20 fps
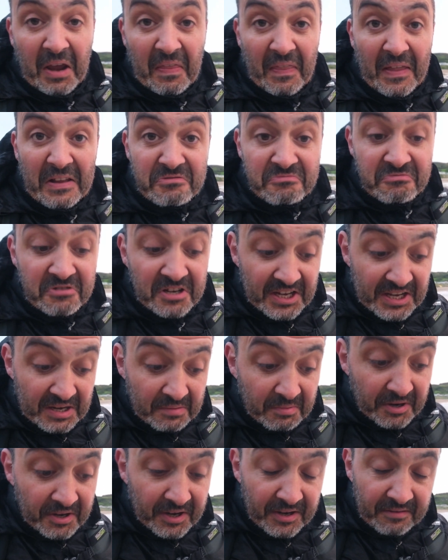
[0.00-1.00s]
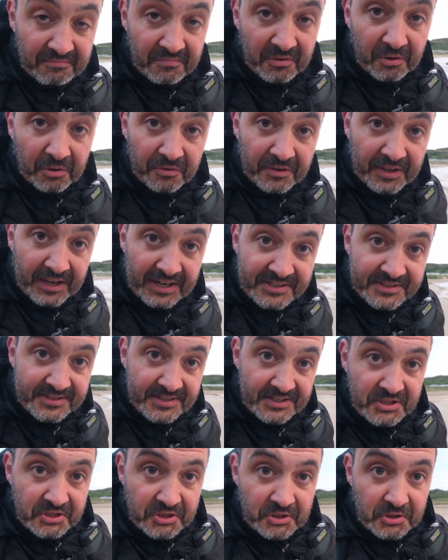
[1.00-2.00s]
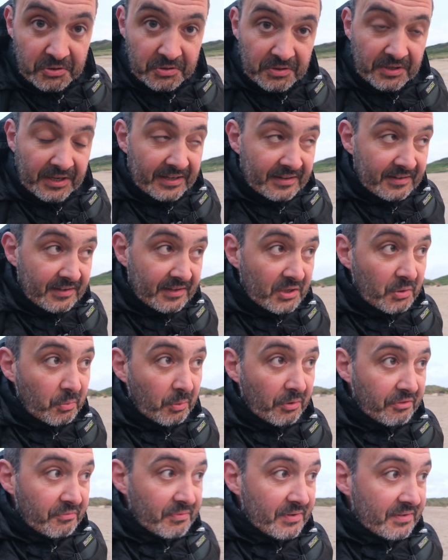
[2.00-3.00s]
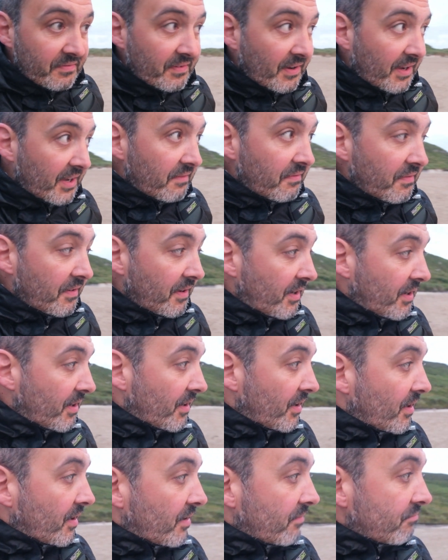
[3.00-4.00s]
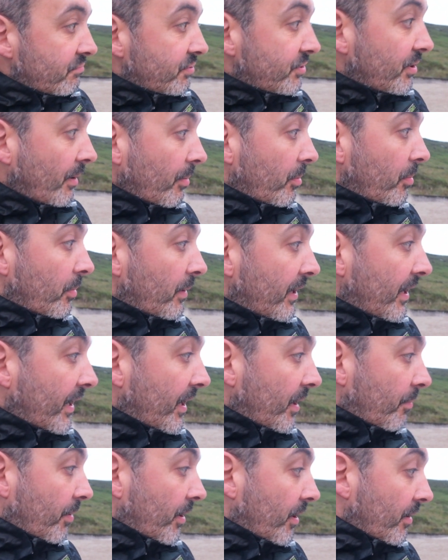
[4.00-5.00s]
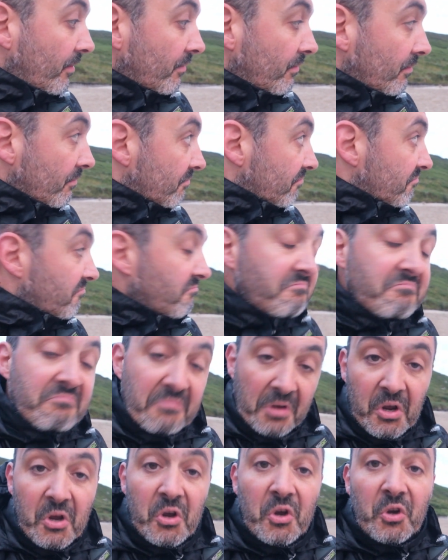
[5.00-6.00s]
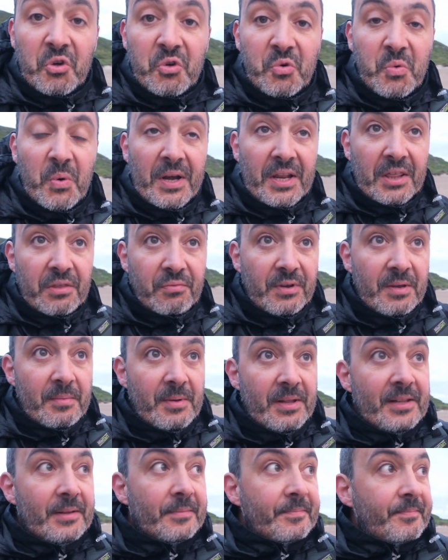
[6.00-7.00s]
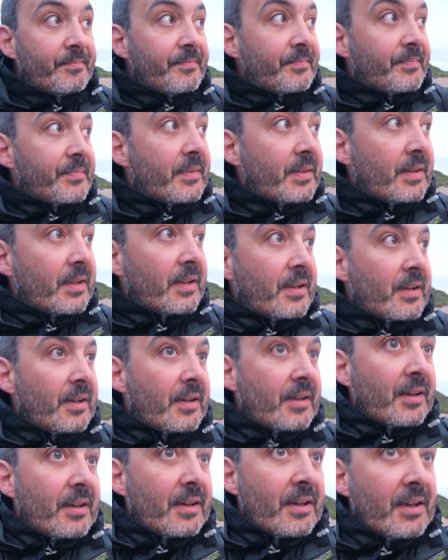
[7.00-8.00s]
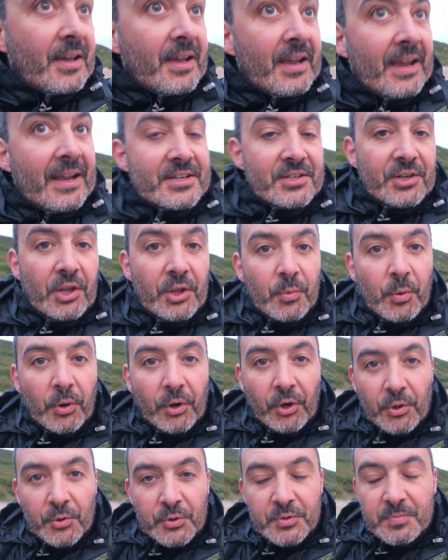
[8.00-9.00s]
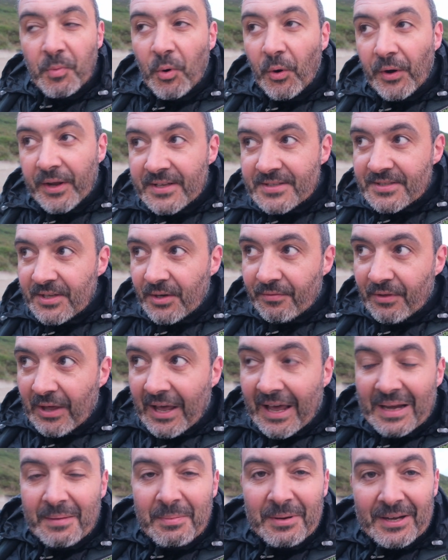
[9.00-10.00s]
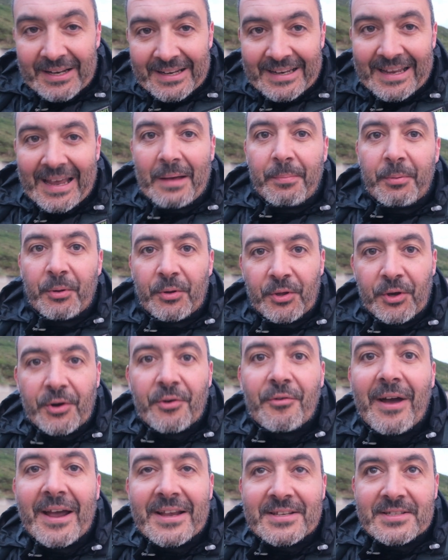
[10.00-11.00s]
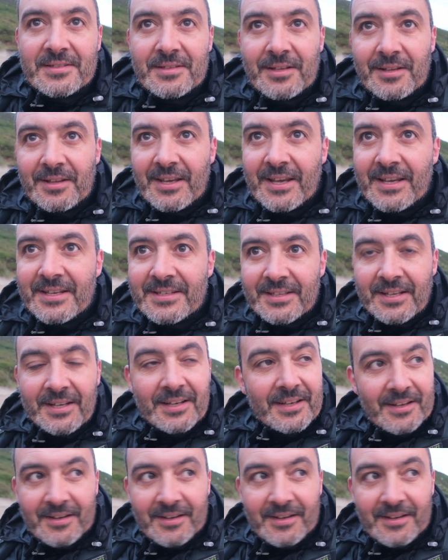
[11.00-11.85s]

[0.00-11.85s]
that's really about it on the XT2 18-135, probably at about 23 mil. It's another one of those mornings that if there had been a gap on the horizon to the east,